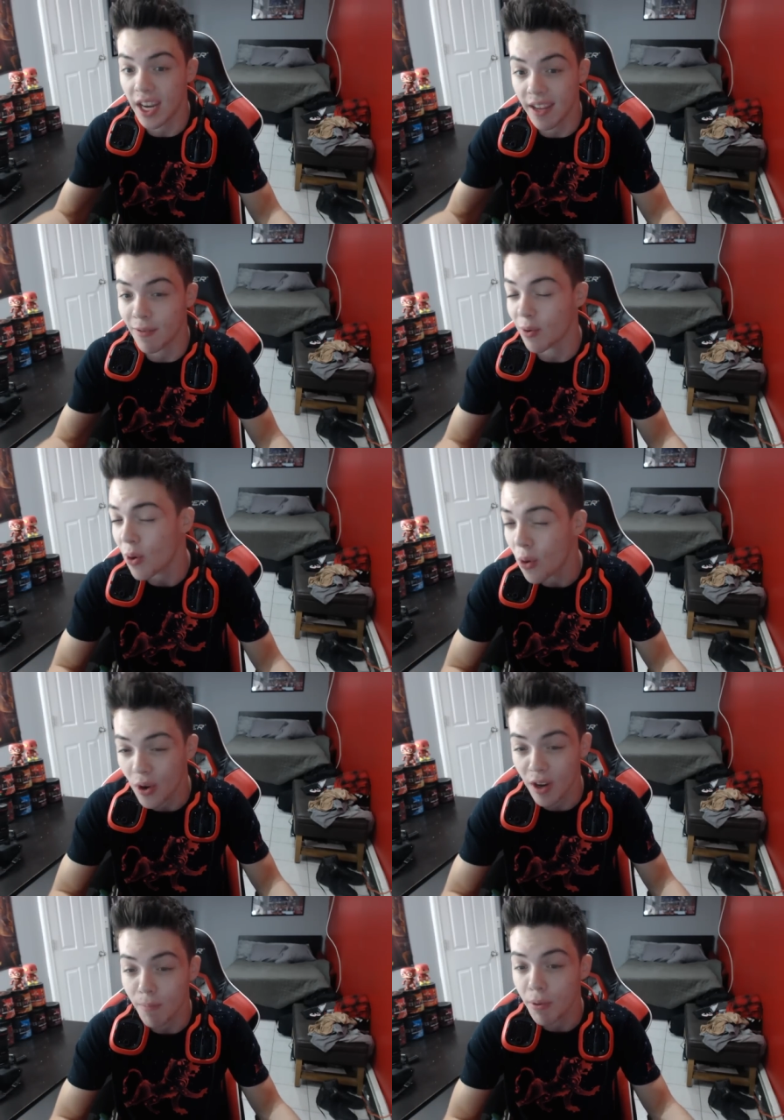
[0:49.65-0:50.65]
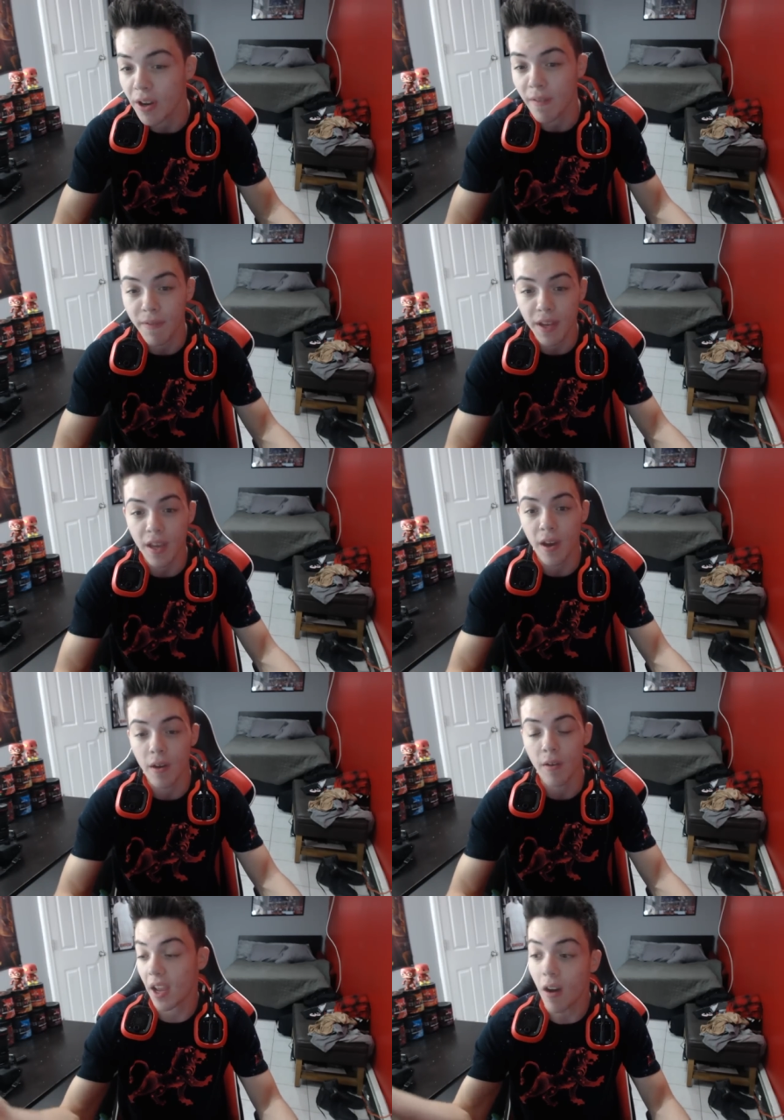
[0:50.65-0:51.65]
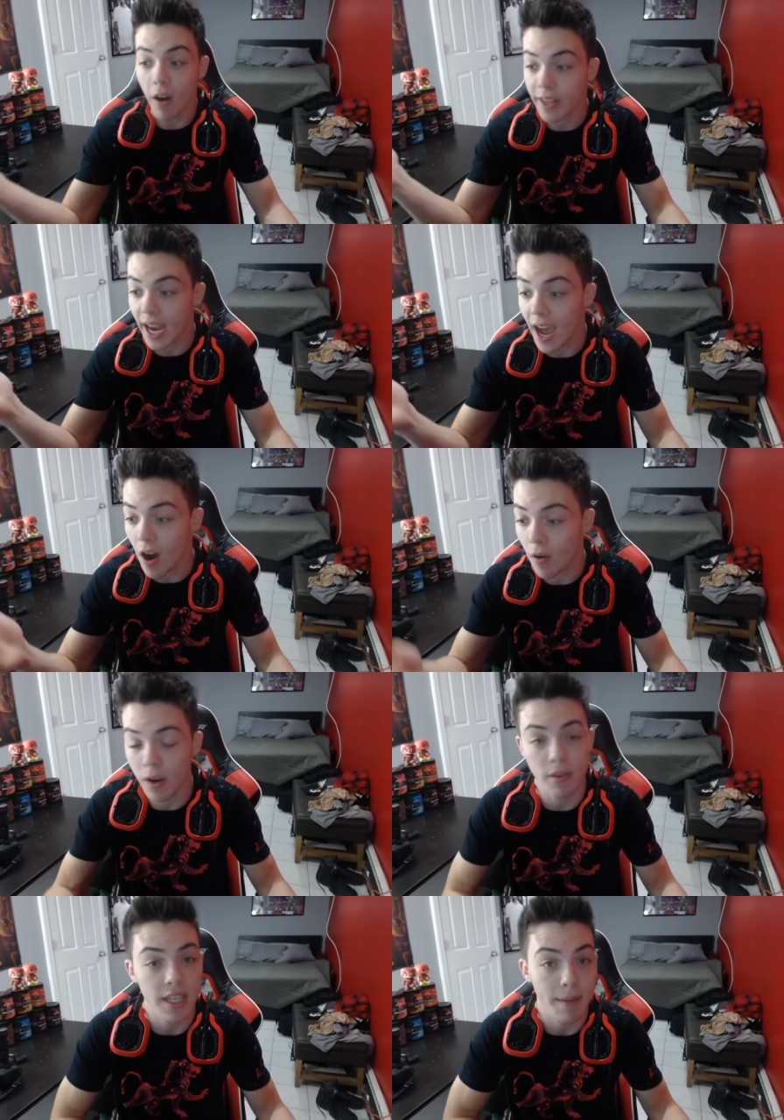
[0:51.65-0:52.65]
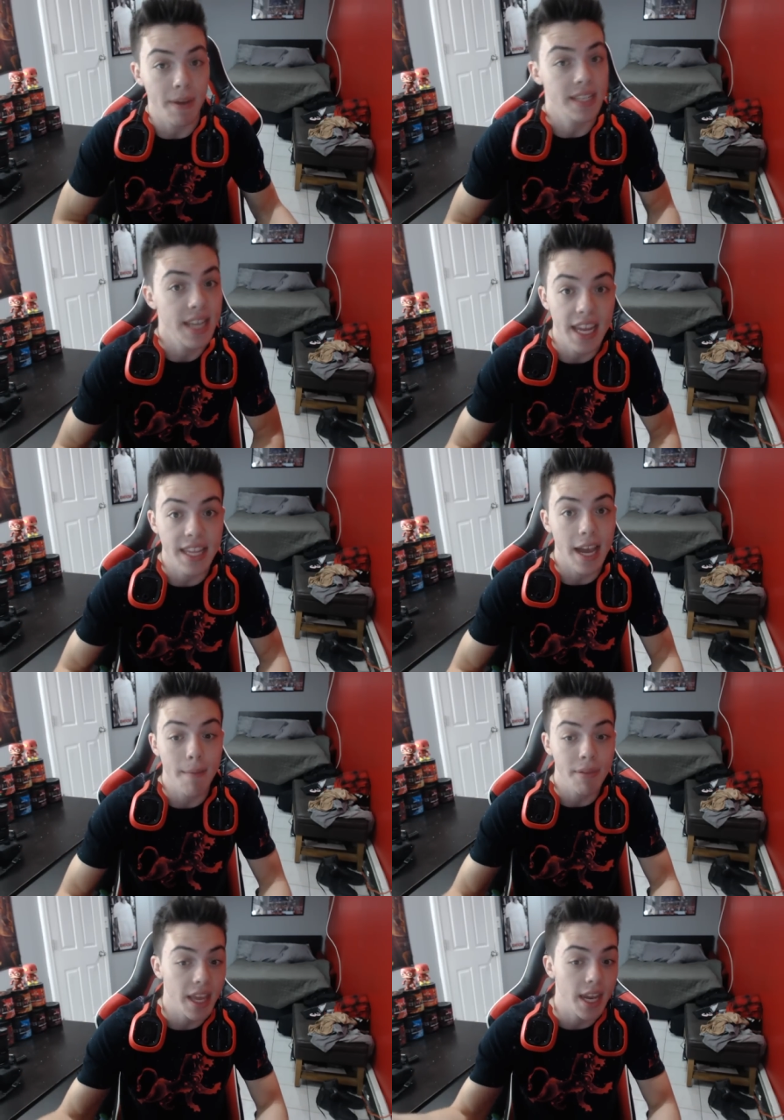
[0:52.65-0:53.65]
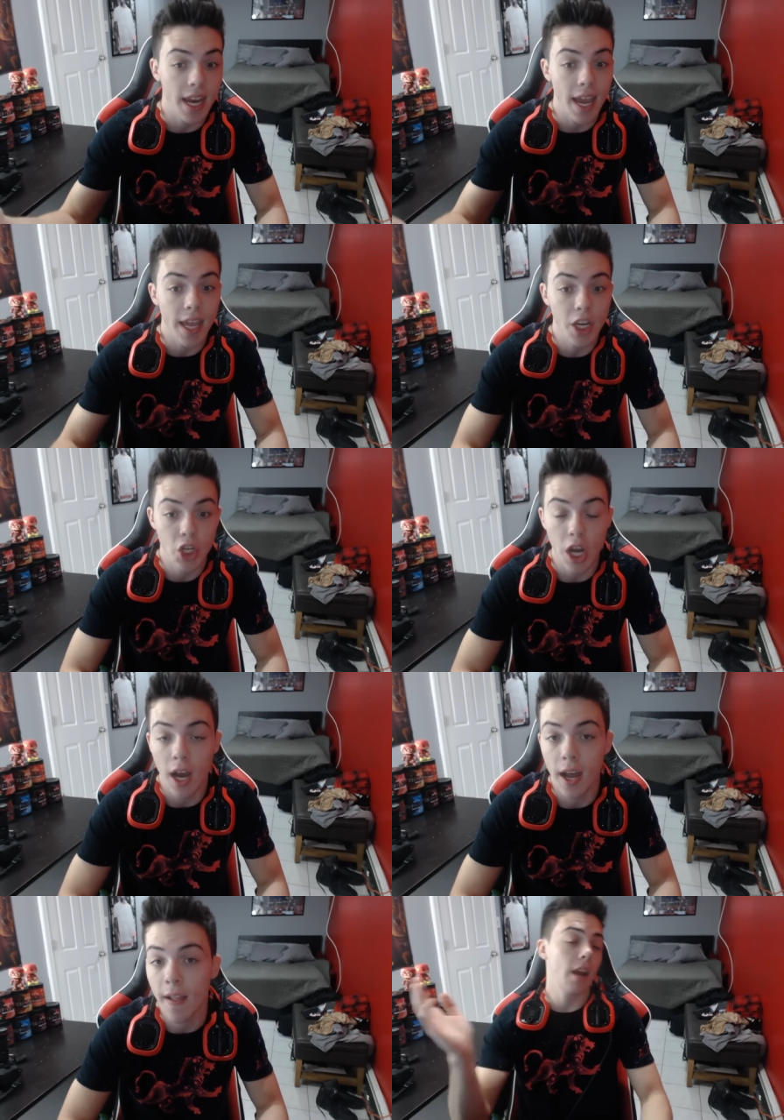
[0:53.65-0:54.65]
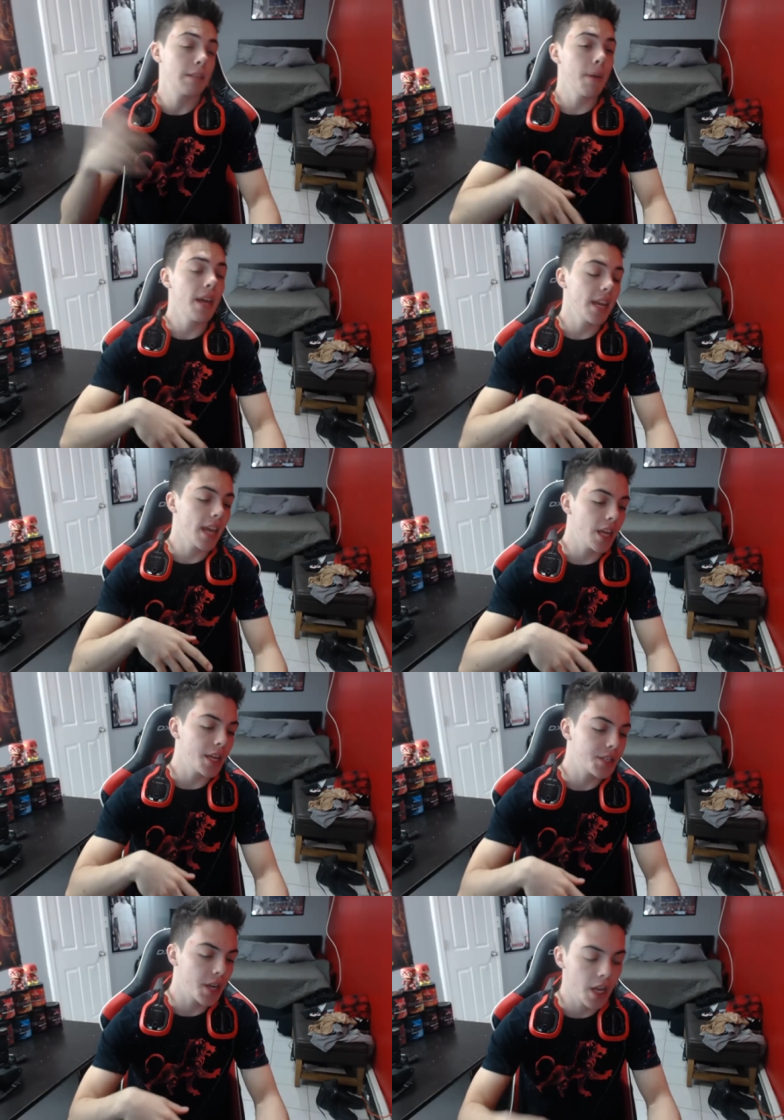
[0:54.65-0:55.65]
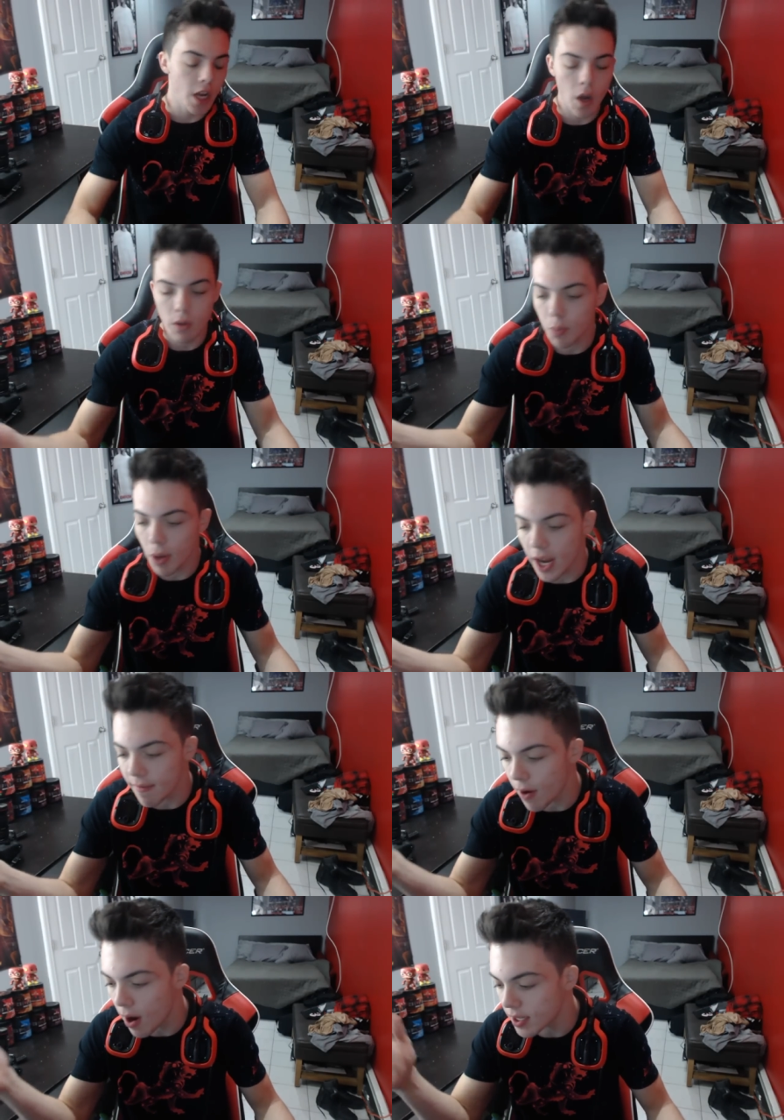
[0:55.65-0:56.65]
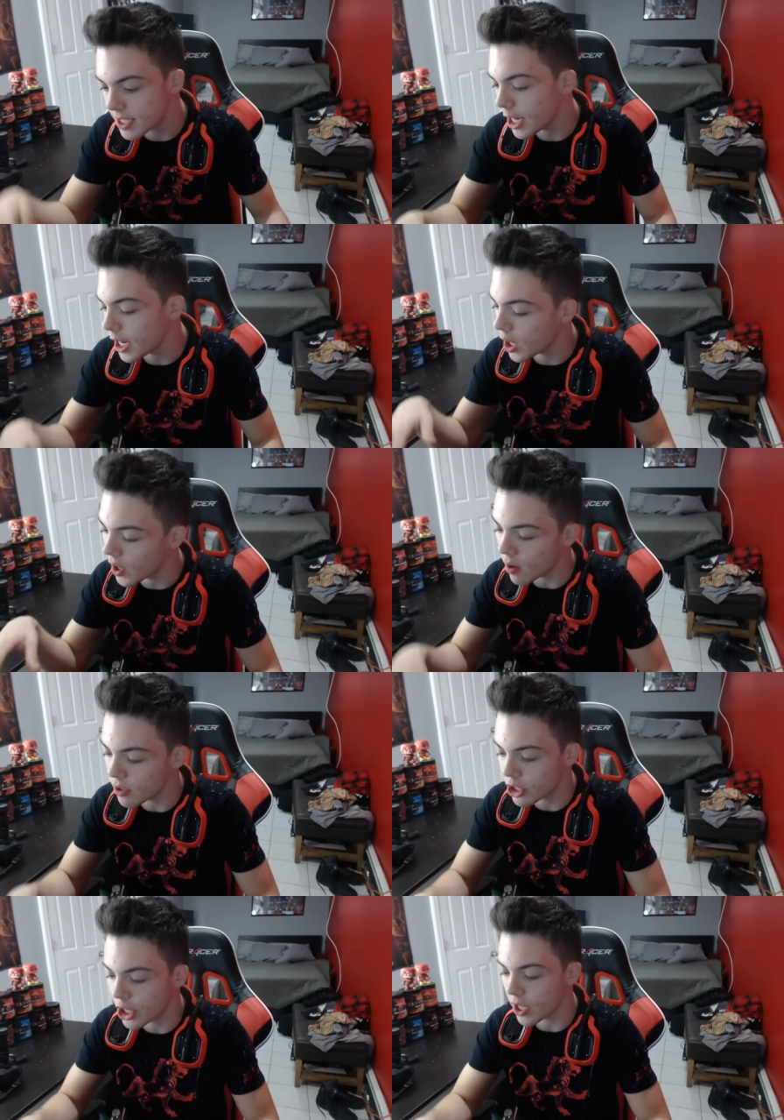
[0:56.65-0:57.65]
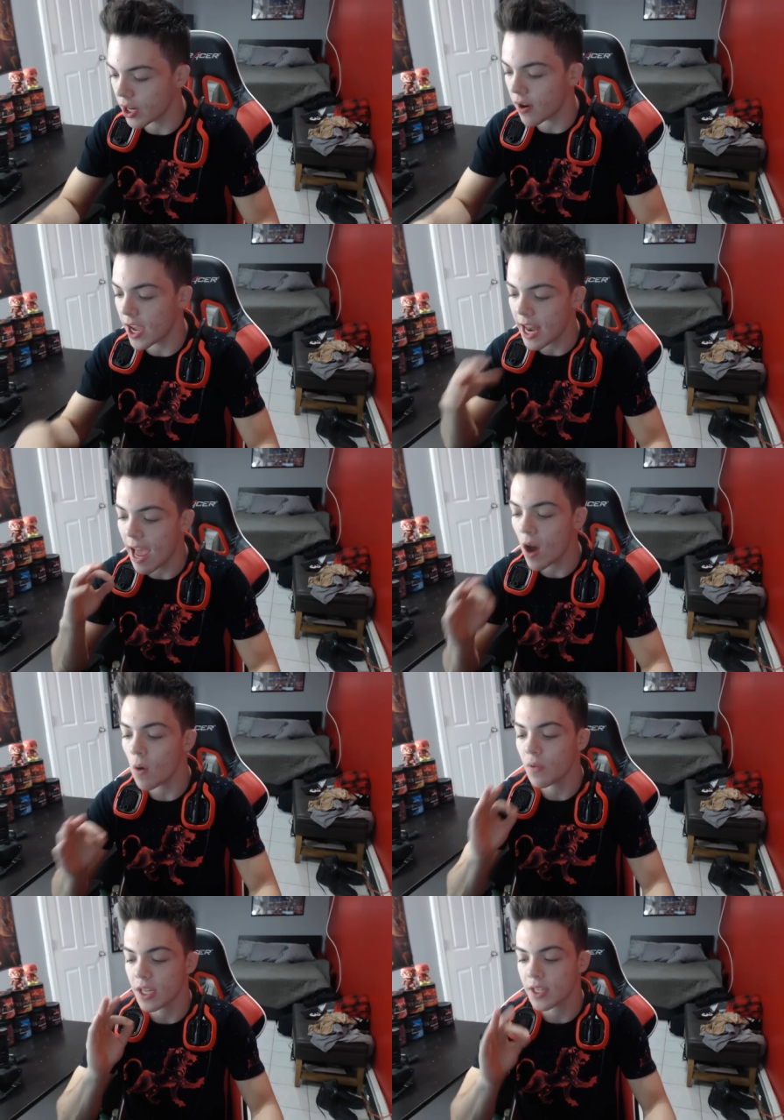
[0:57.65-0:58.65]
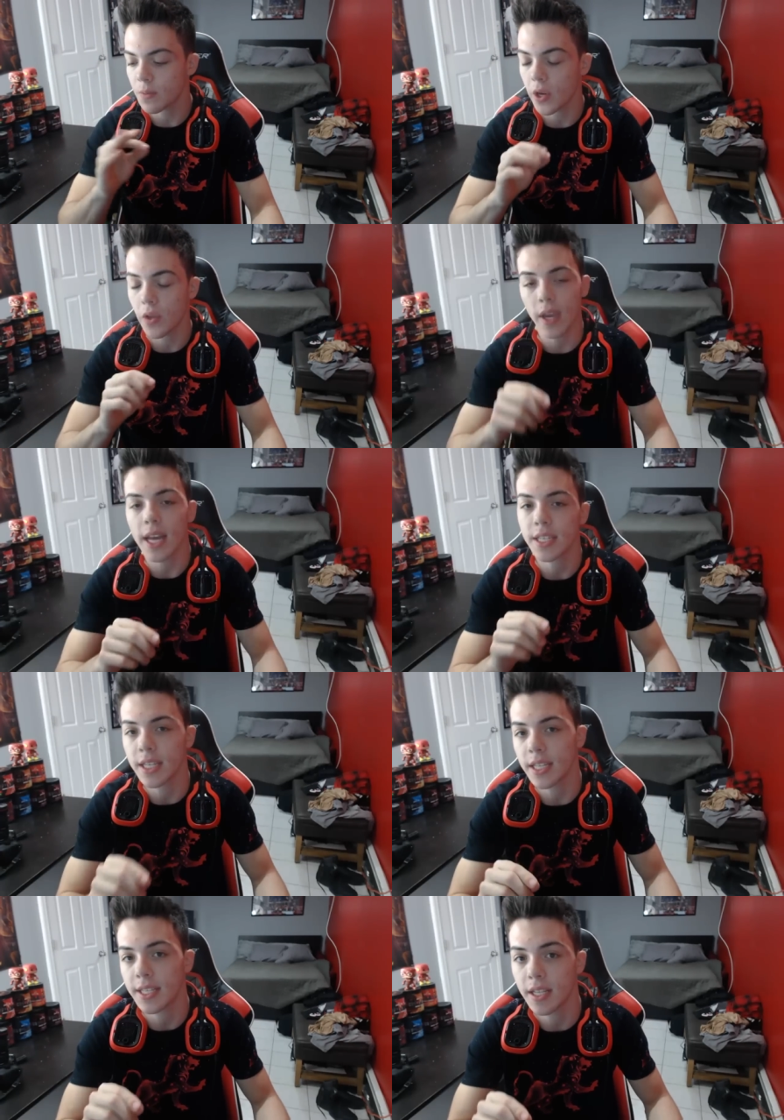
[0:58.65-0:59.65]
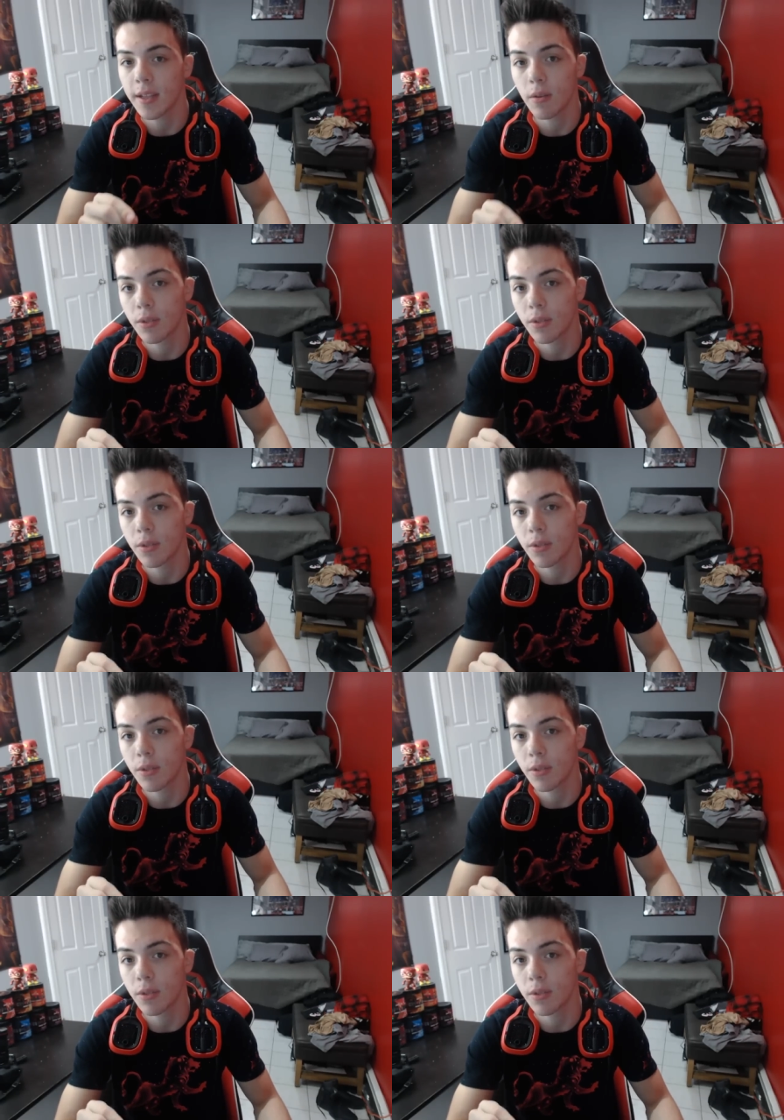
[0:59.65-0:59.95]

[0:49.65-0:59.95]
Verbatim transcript: I didn't even record it or put it in a video. But I called it out and it was like my second time playing and I hit a shot. And I was playing again yesterday, you know, it was whatever. I was sitting here and I was chilling, all right? Now, this is where you guys need to listen close.